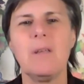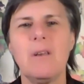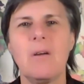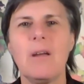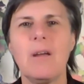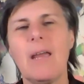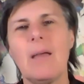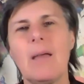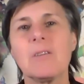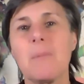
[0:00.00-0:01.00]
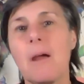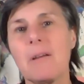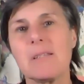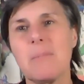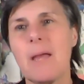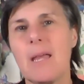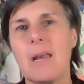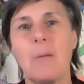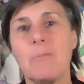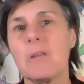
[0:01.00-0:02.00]
you know here I am here's my resume
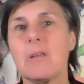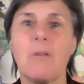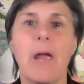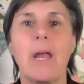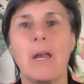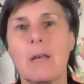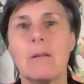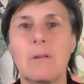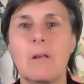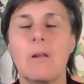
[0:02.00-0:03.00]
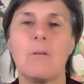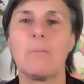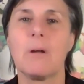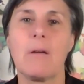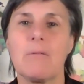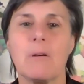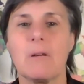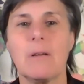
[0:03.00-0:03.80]
and I'm really great and you know whatever